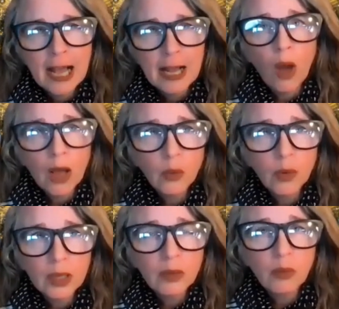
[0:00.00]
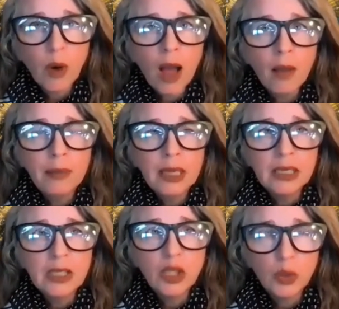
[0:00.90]
What really brought
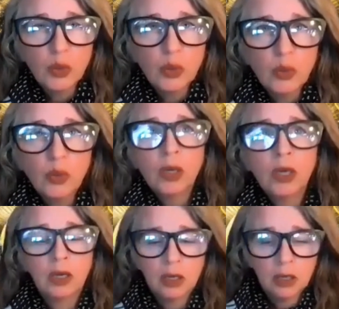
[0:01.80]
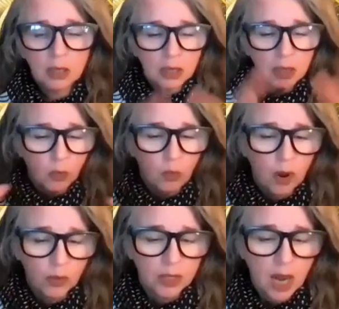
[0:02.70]
me to
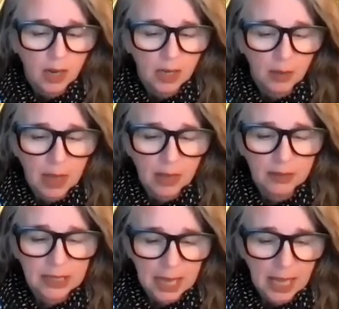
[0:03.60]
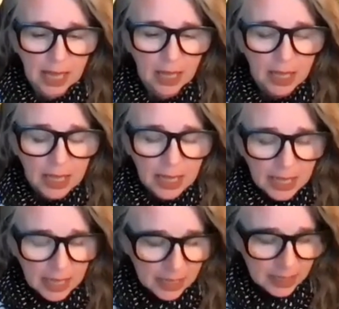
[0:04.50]
what we're talking about today
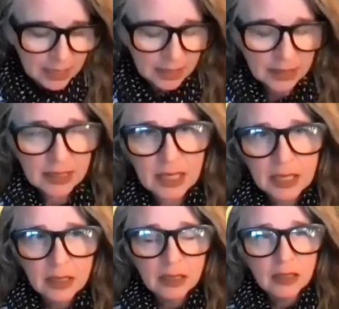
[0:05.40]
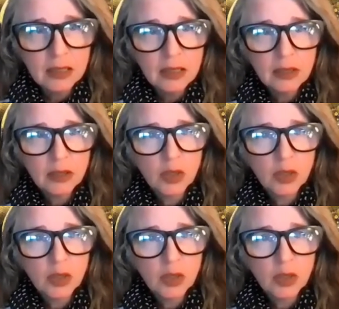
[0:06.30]
is in